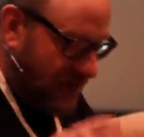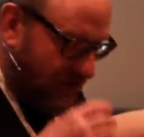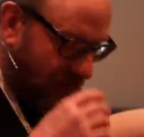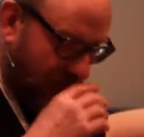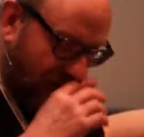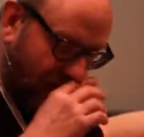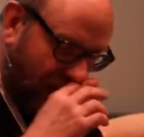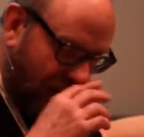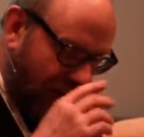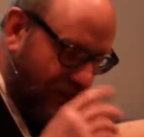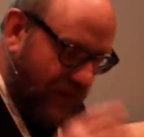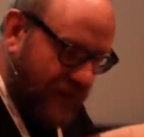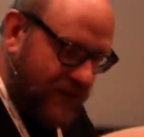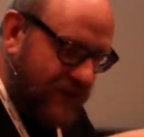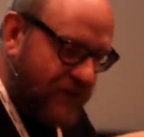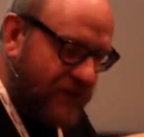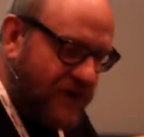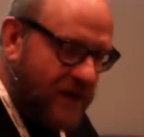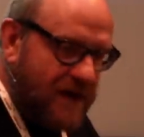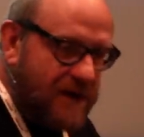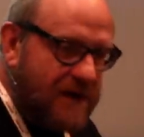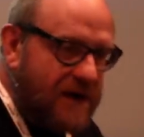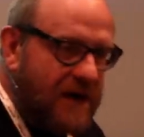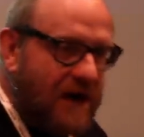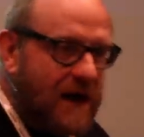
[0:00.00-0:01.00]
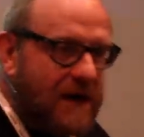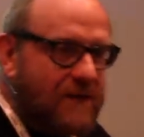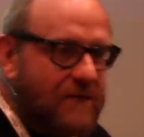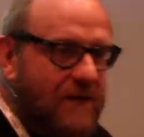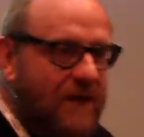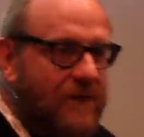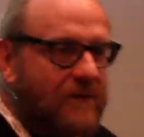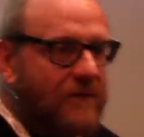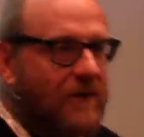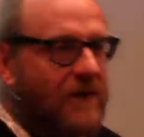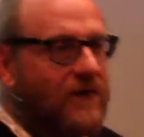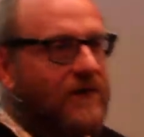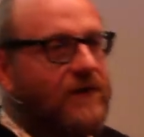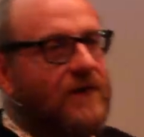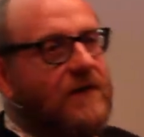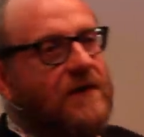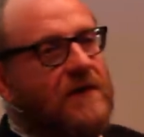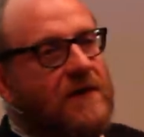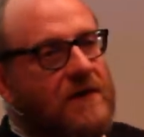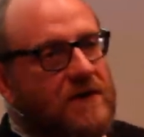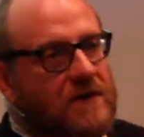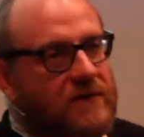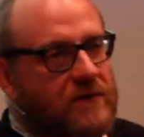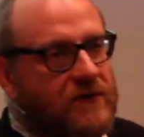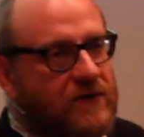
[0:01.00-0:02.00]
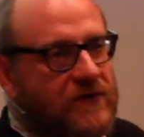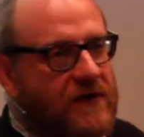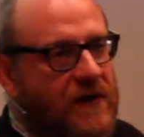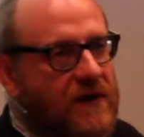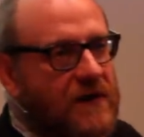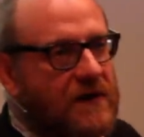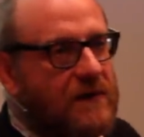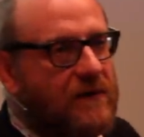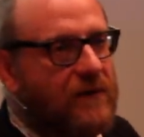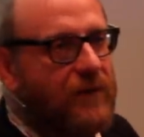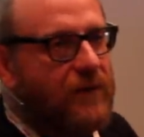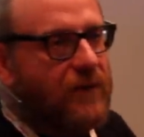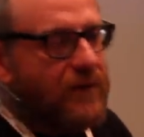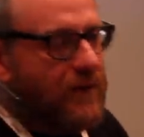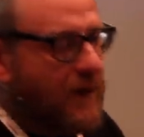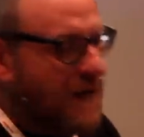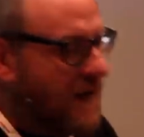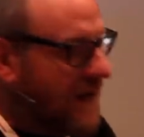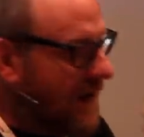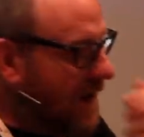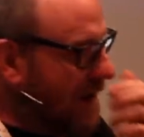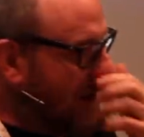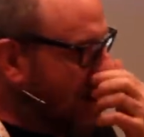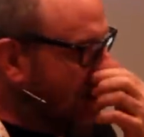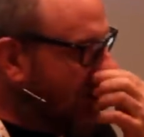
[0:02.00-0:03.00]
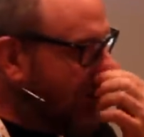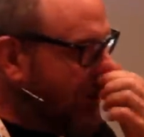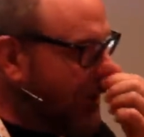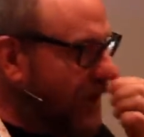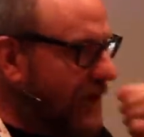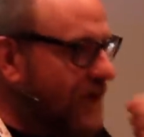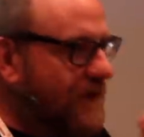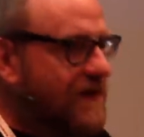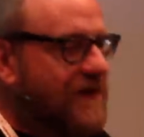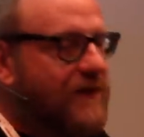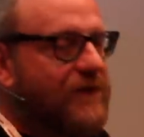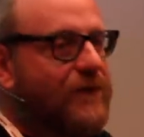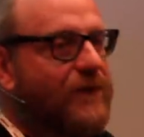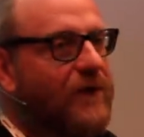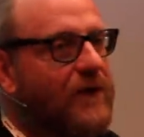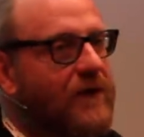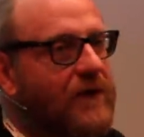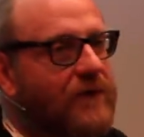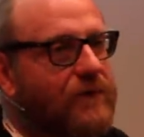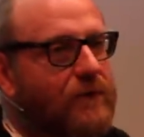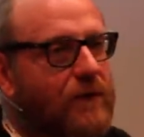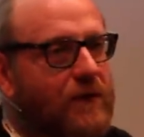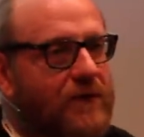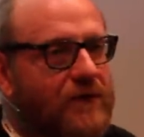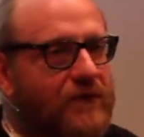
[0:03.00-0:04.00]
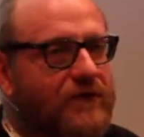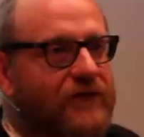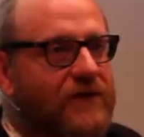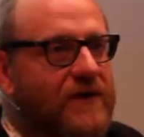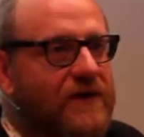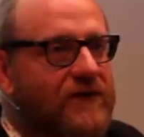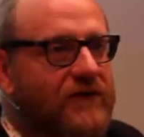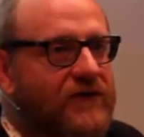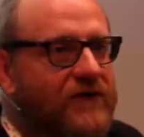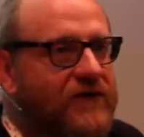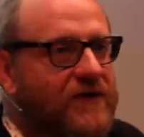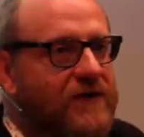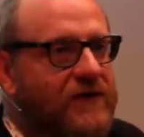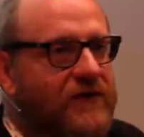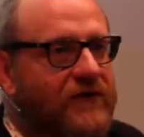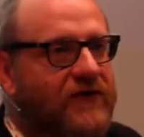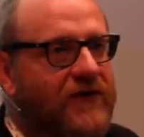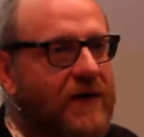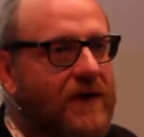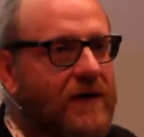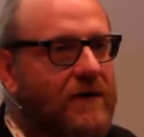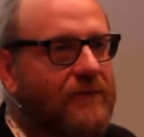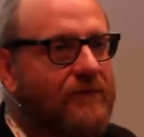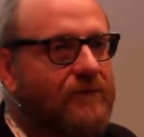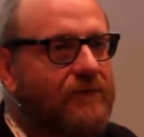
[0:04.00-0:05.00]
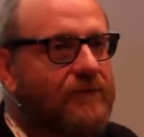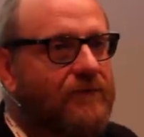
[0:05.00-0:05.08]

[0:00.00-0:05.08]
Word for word: one of the things they came up with was a little uh, 35 watt transducer,